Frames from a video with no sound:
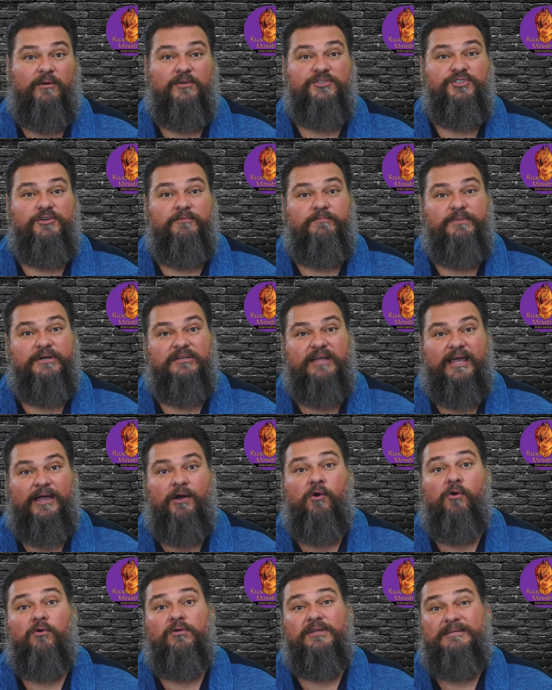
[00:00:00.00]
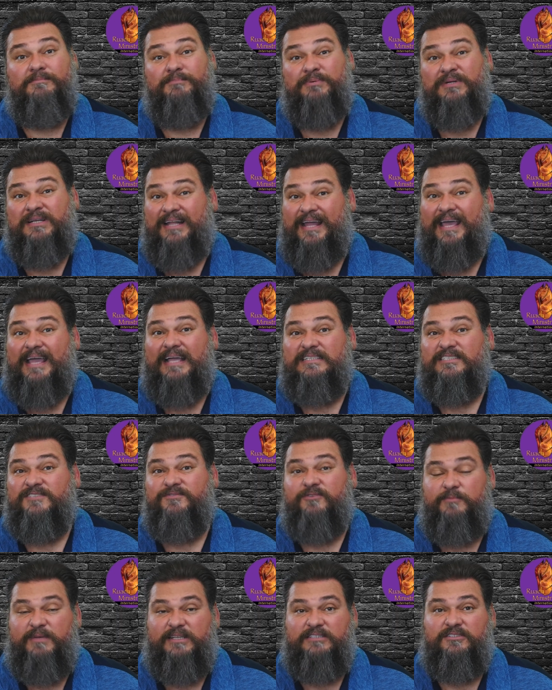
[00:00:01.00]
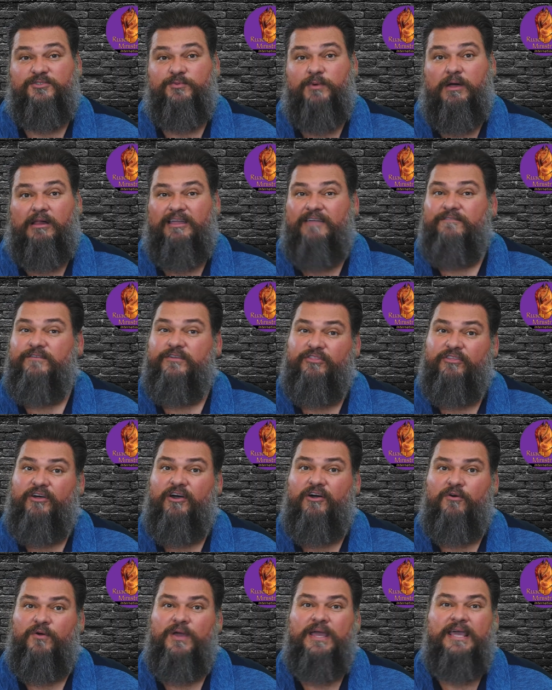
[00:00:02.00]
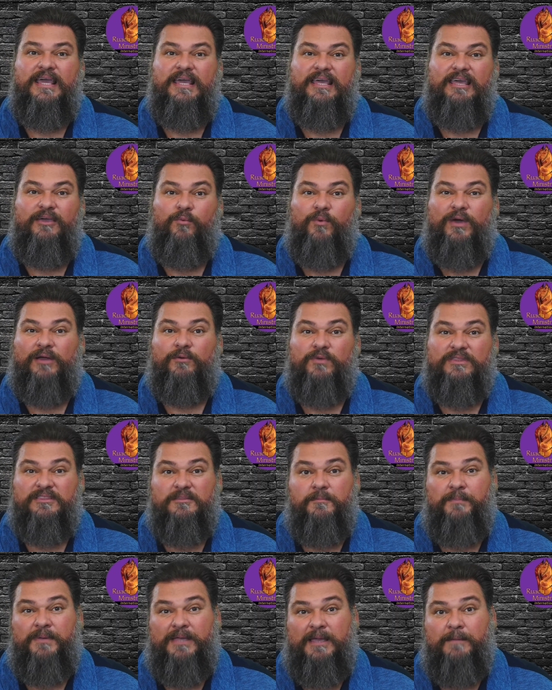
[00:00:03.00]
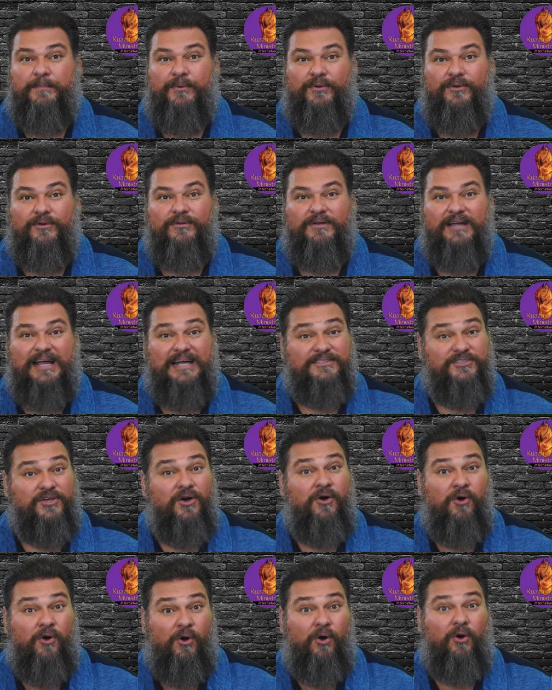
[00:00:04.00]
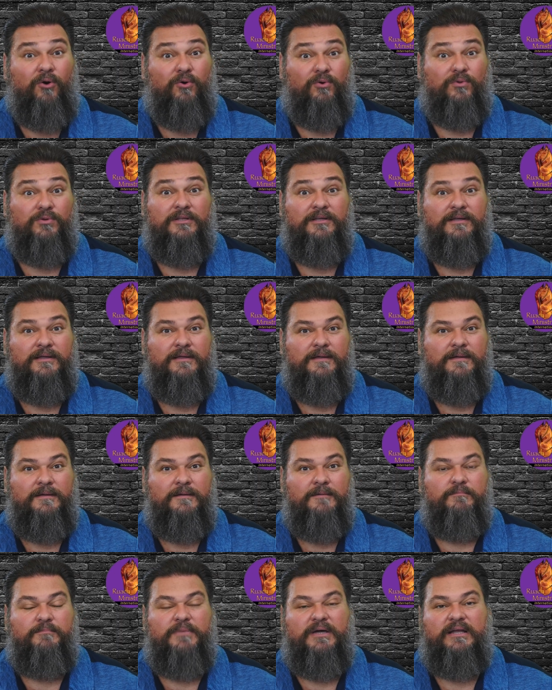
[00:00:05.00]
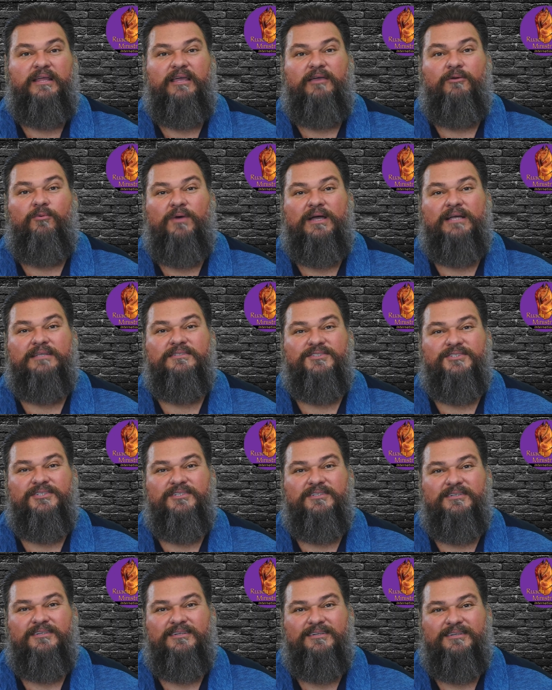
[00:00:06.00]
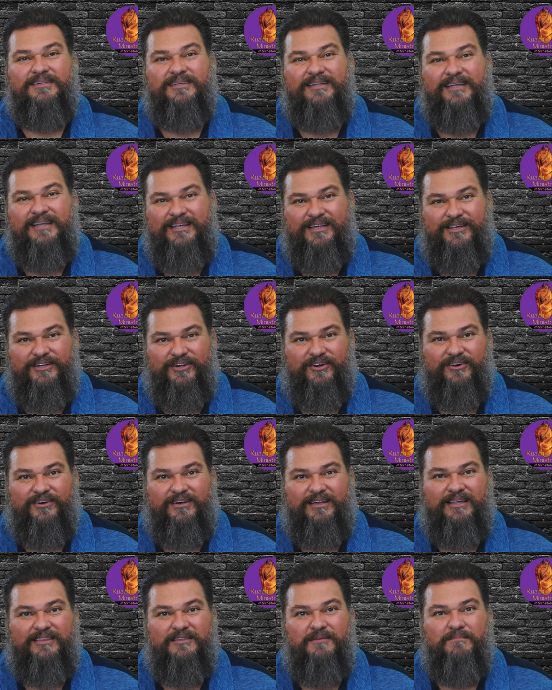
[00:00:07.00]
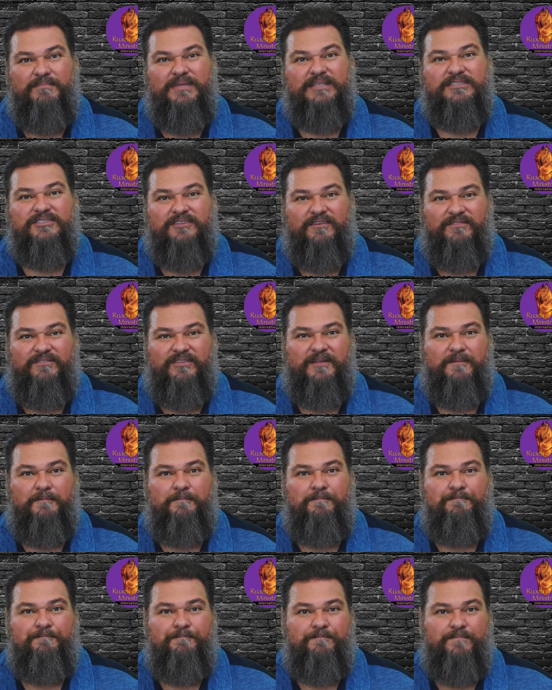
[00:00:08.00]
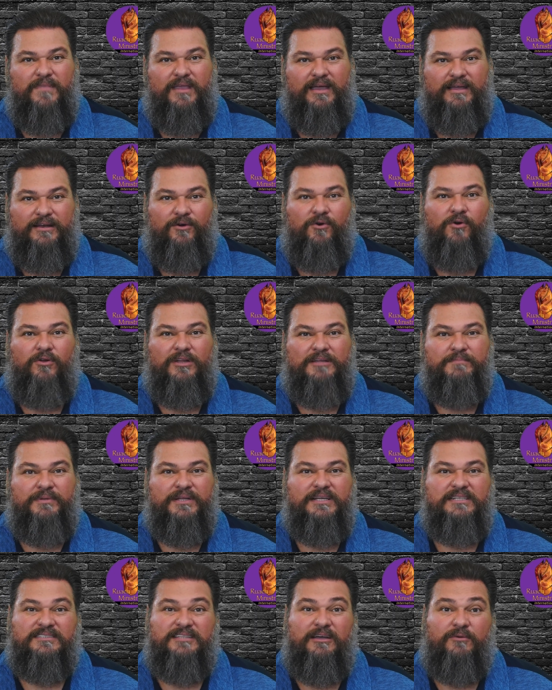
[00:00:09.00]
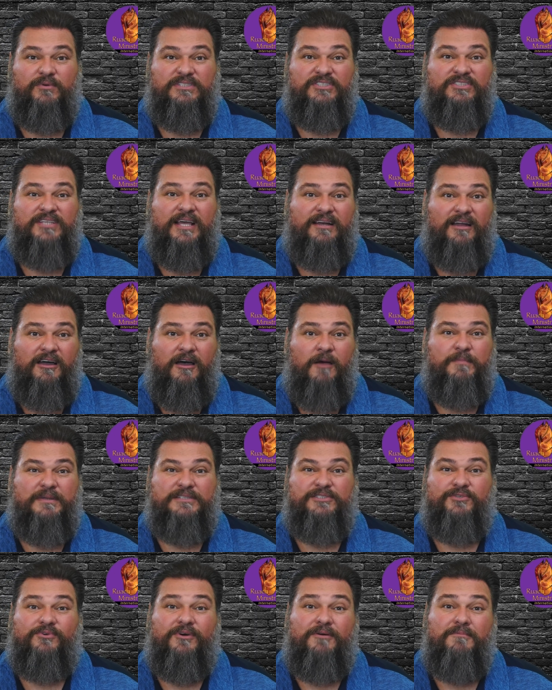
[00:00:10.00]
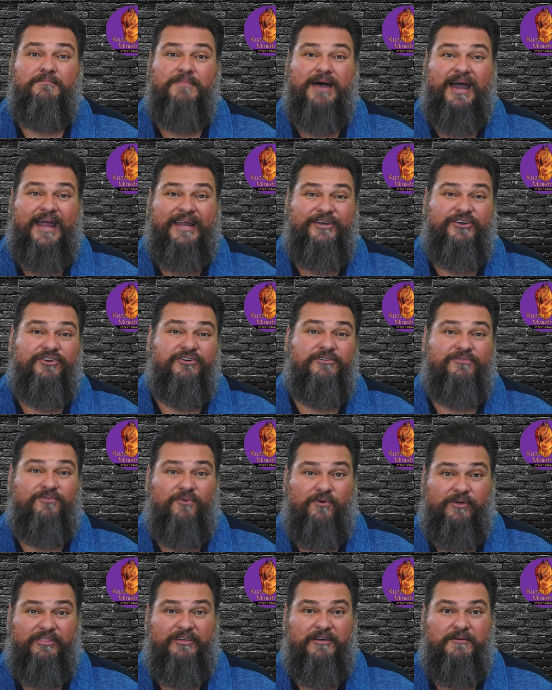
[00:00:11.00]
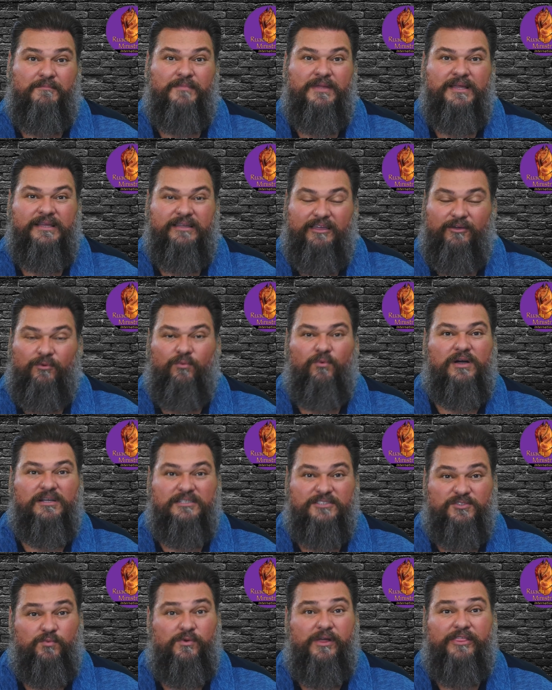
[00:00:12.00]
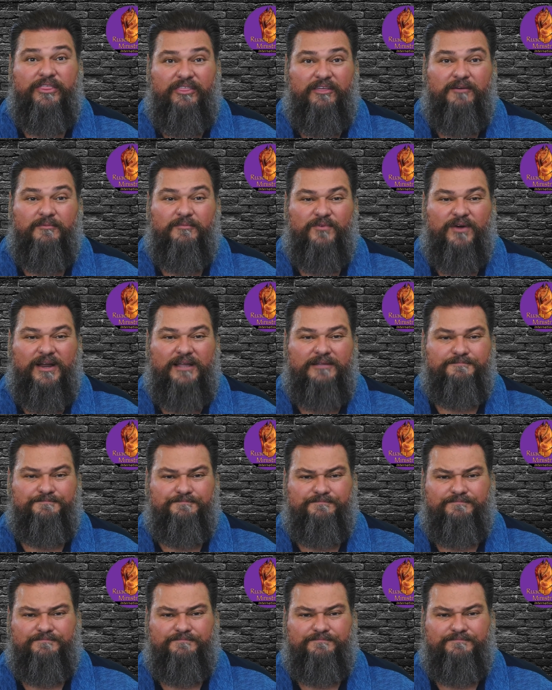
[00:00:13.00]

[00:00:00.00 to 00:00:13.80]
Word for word: I want you to build a holy place for me to dwell, even though he went with the people as a whole. But he went here in the midst of them and a holy place that was set up as a reminder for them he was with them, right?